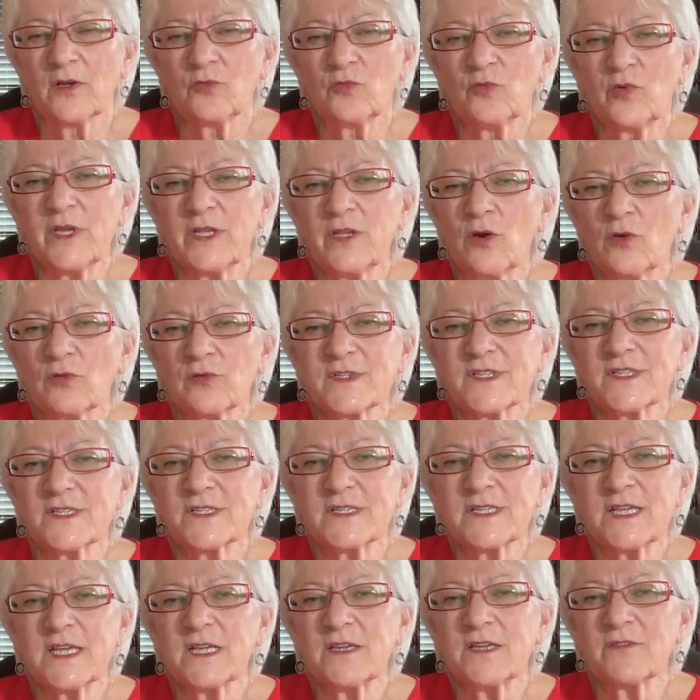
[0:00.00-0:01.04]
We don't
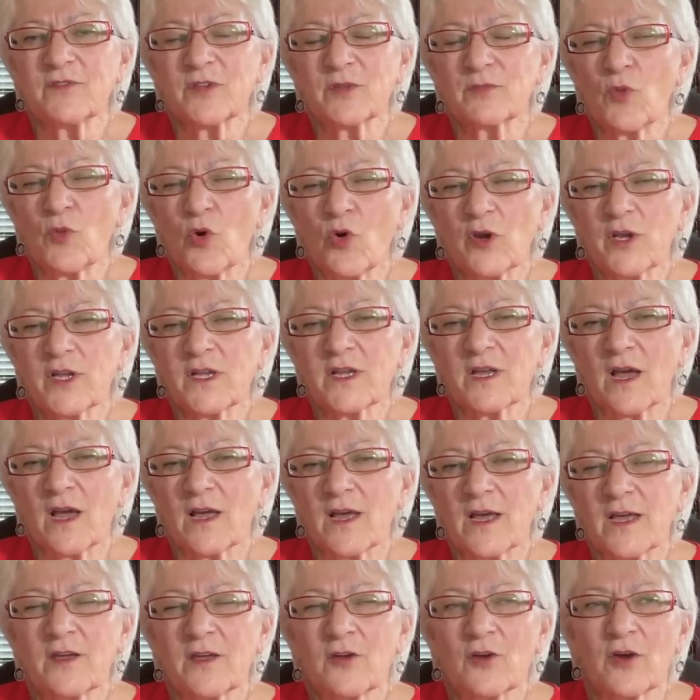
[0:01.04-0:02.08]
see even
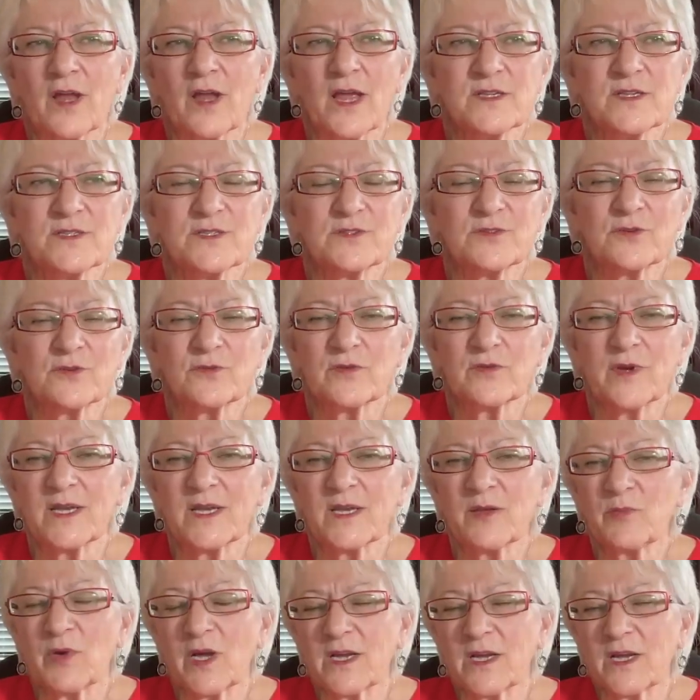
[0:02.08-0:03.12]
Mordecai or Esther or
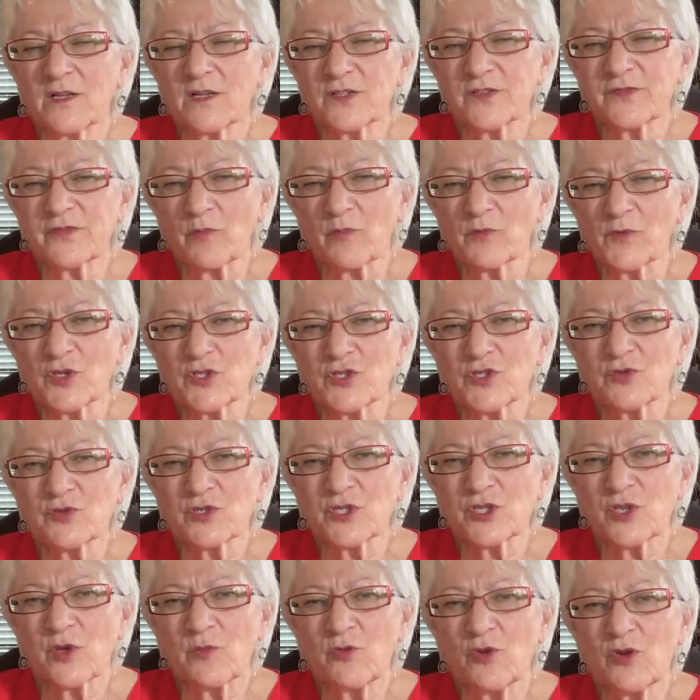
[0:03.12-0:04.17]
anybody else from the
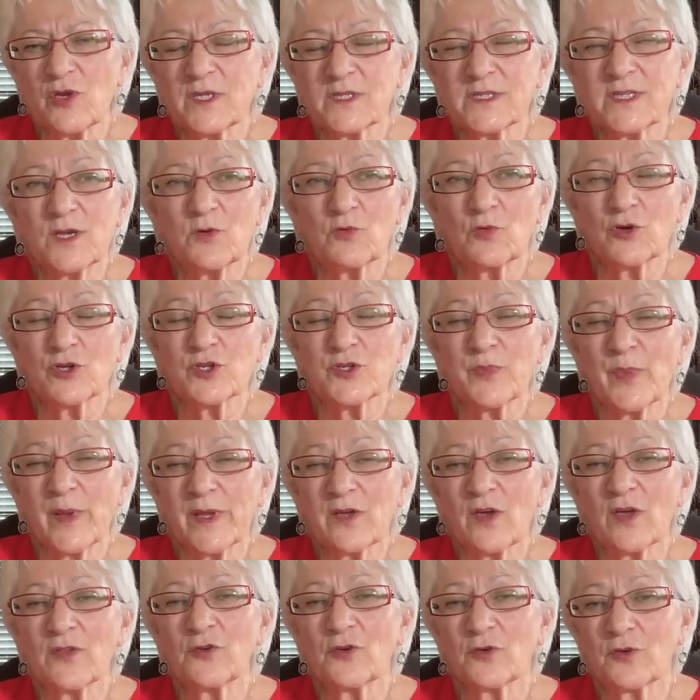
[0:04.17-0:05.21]
Jewish community
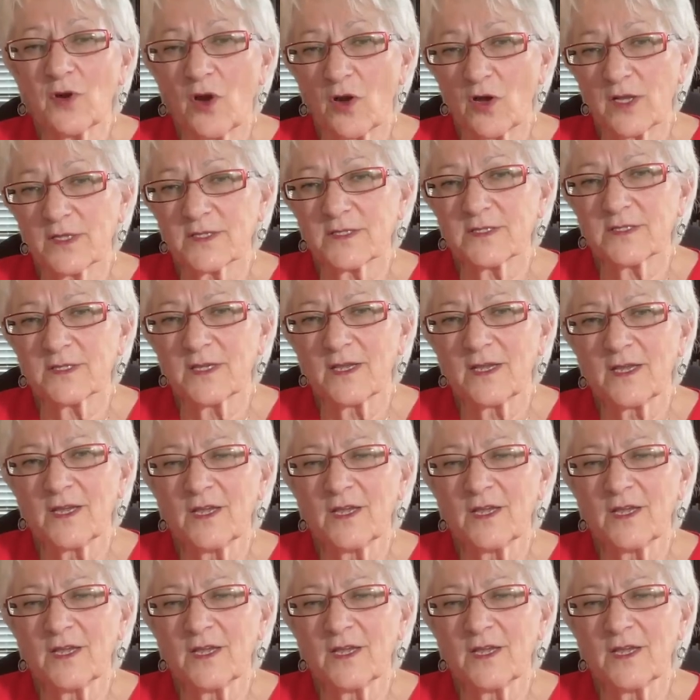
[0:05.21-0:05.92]
worshiping other gods.